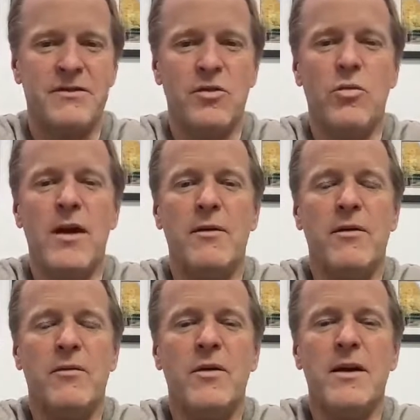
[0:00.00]
So
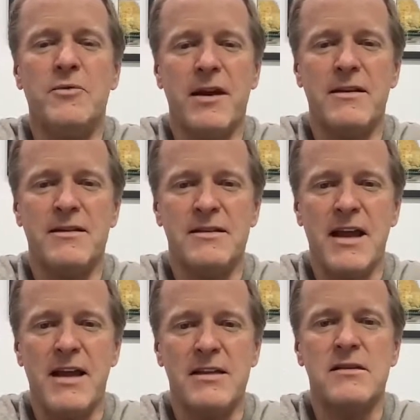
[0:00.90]
what I'm trying to
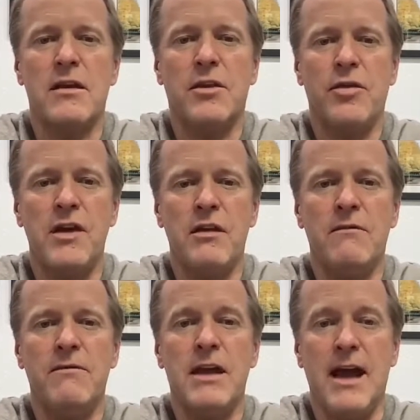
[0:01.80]
say is, think
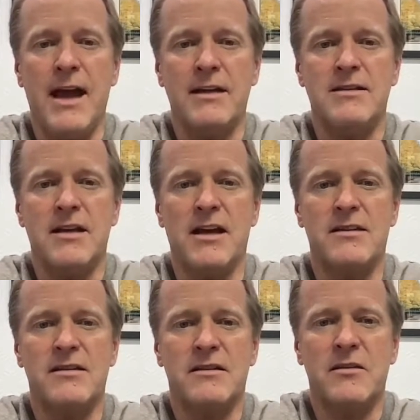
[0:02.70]
of the
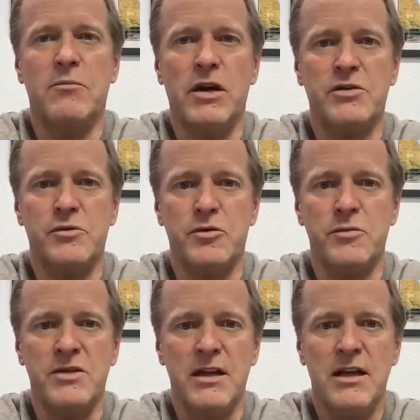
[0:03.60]
access that
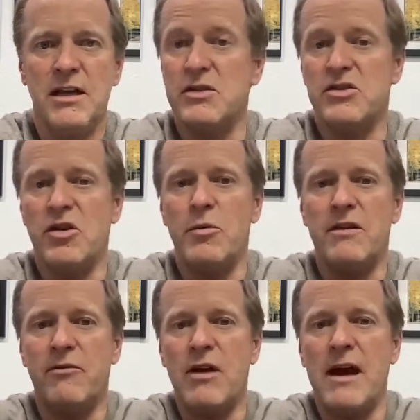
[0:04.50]
mushrooms in so
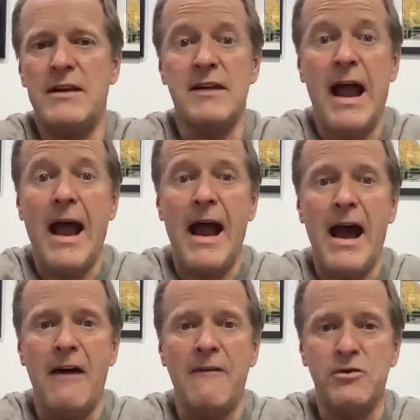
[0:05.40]
many varieties
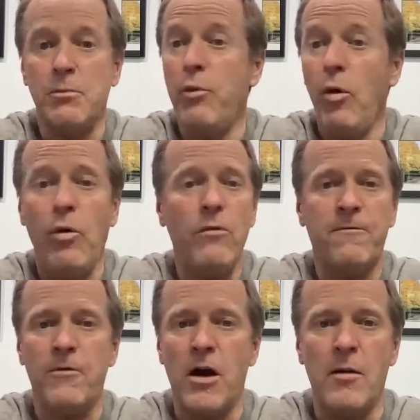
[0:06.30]
have to pull
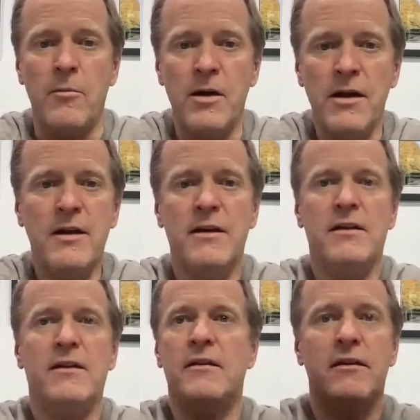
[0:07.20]
from
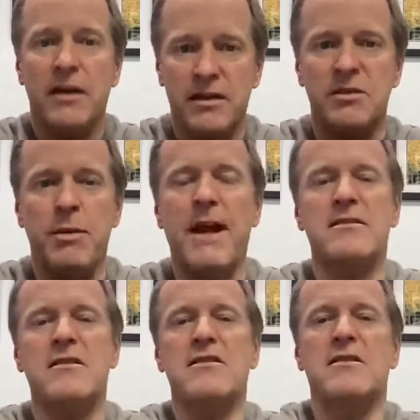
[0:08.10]

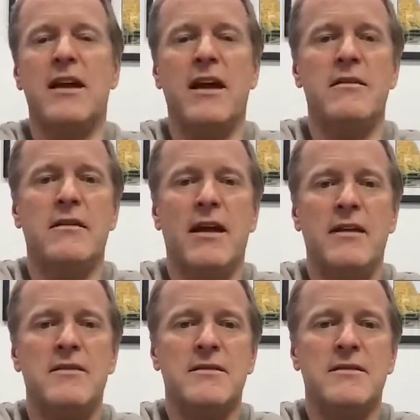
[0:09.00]
expanses and